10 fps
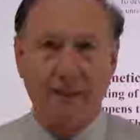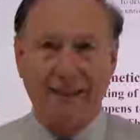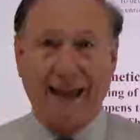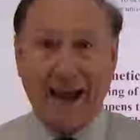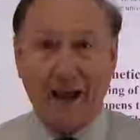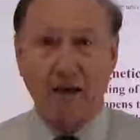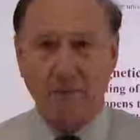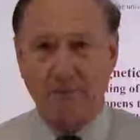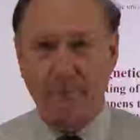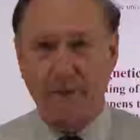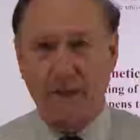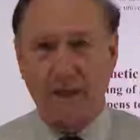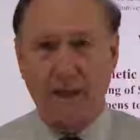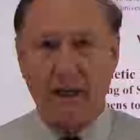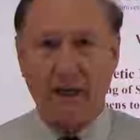the atom,
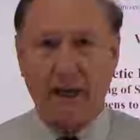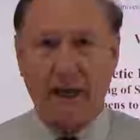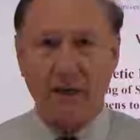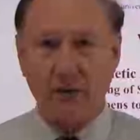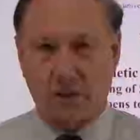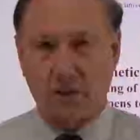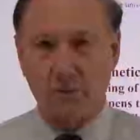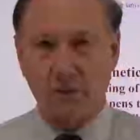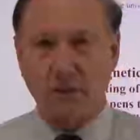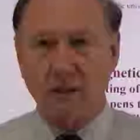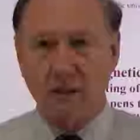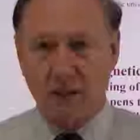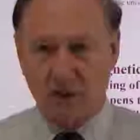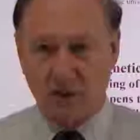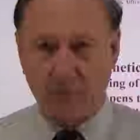and as it comes into
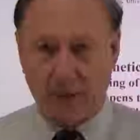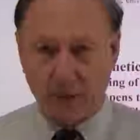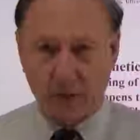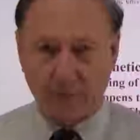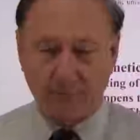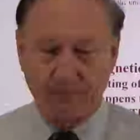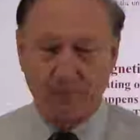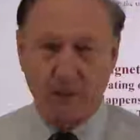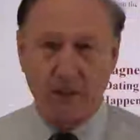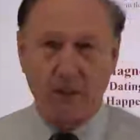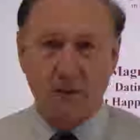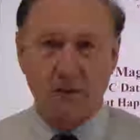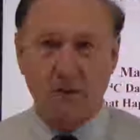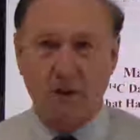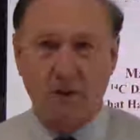this dimension.
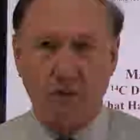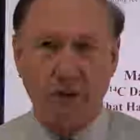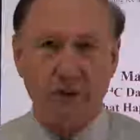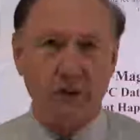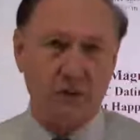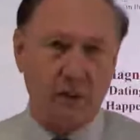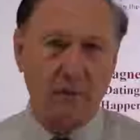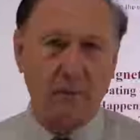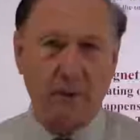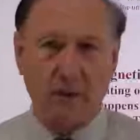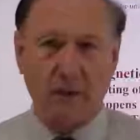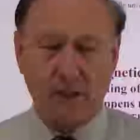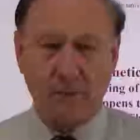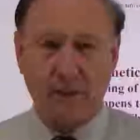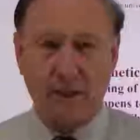So you deserve a better
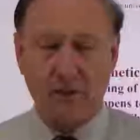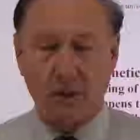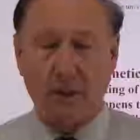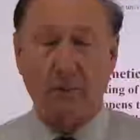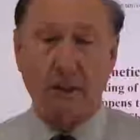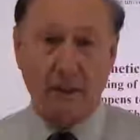explanation. I'm going to